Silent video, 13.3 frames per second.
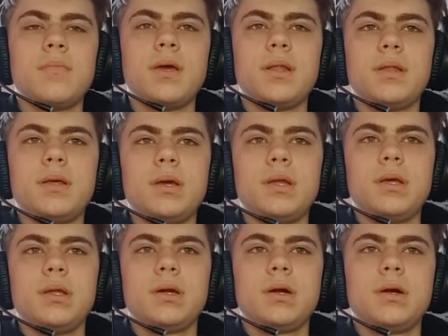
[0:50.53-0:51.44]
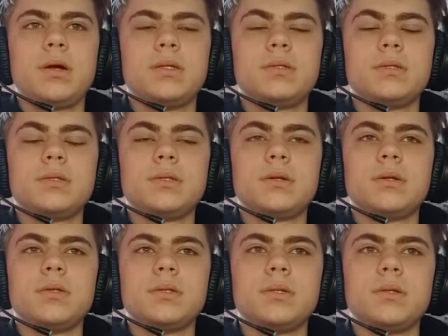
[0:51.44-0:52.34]
maintaining uh,
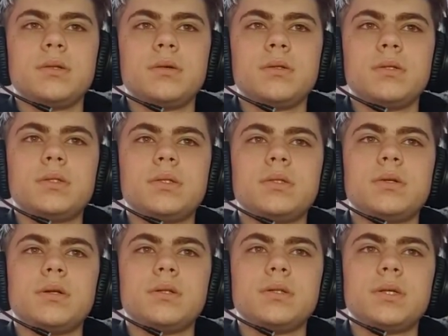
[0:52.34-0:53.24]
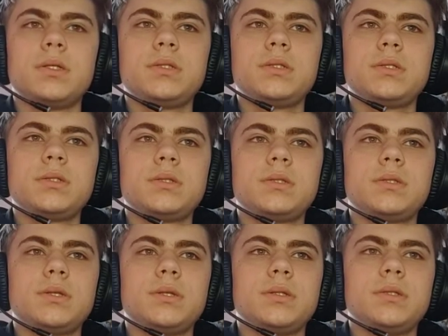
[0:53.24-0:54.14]
decentraliz decentralization,
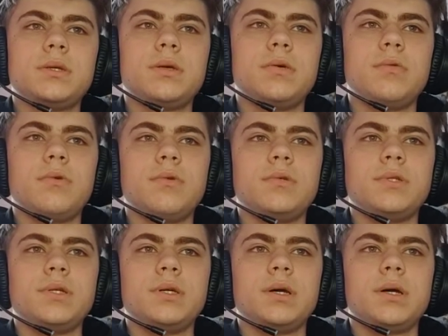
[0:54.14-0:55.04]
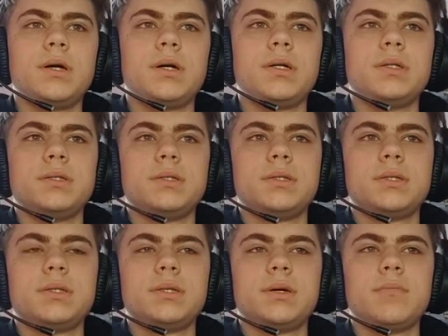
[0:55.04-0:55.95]
security, and
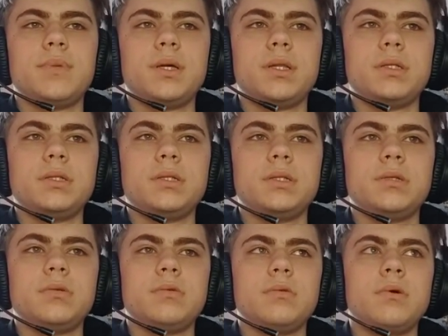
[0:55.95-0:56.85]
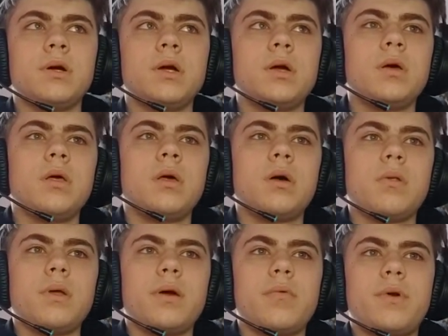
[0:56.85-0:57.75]
the ability to
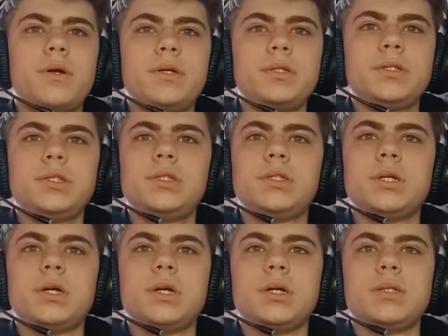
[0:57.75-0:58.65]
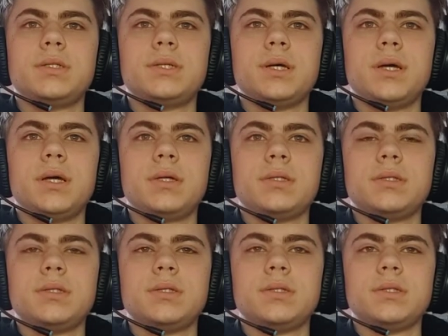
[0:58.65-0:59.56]
leverage uh, the
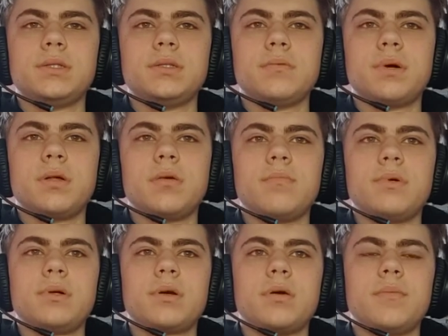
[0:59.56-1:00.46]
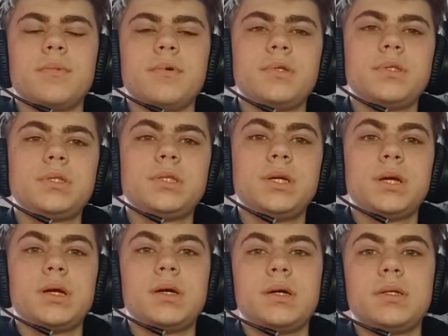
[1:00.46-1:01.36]
existing developer
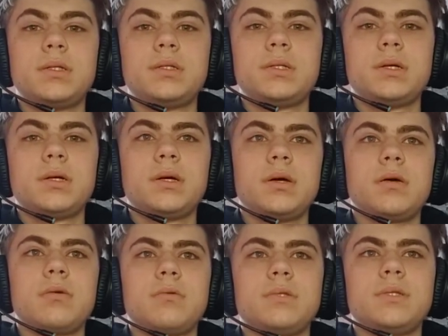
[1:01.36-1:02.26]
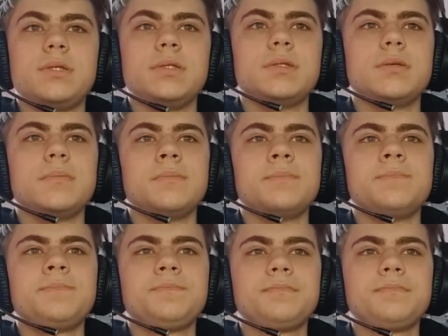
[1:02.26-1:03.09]
community and uh, ecosystem.